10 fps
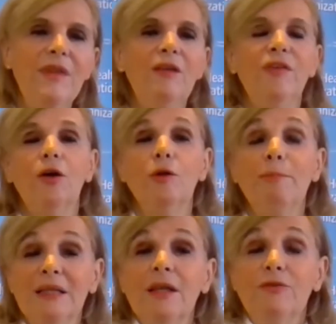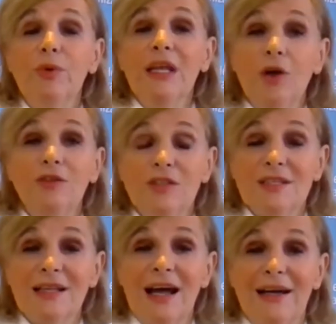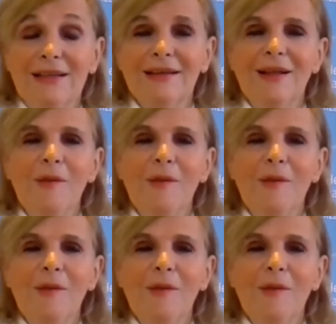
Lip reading: difficult. But if we don't start,